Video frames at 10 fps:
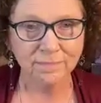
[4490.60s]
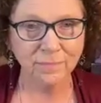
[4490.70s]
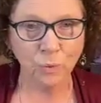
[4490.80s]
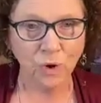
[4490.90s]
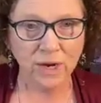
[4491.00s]

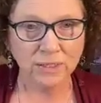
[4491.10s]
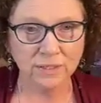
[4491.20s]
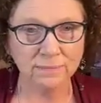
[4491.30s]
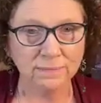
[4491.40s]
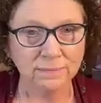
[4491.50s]
no
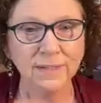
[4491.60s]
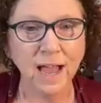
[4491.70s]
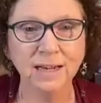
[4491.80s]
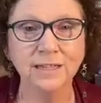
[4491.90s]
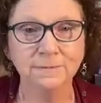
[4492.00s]
worries.
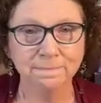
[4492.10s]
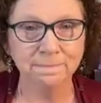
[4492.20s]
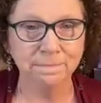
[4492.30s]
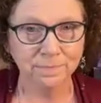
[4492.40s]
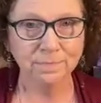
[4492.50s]
Got it.
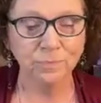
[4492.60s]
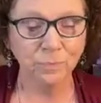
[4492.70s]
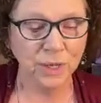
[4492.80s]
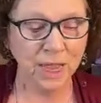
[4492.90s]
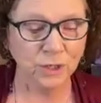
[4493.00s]

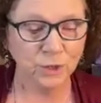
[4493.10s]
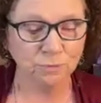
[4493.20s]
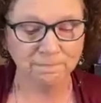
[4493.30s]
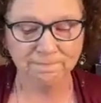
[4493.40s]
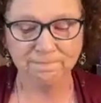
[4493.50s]
We got
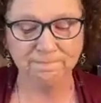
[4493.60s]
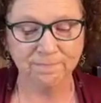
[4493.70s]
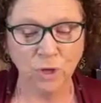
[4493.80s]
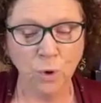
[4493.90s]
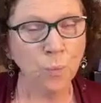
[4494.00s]
you.
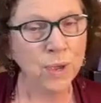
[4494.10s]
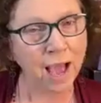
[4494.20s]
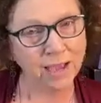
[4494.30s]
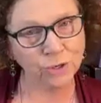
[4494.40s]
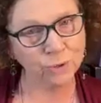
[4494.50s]
We
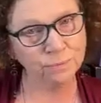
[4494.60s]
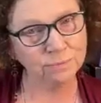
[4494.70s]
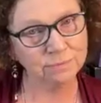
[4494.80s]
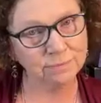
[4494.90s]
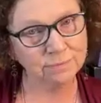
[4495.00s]
got you.
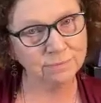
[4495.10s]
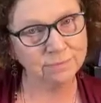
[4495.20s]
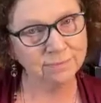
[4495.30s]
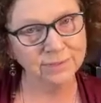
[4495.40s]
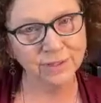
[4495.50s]

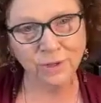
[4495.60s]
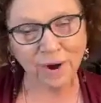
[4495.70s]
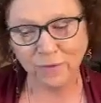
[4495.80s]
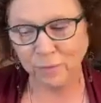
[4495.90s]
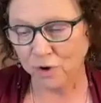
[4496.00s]
You don't
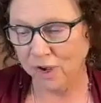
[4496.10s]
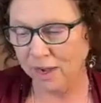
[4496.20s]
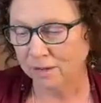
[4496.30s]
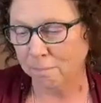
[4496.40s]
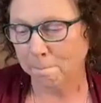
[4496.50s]
have to worry.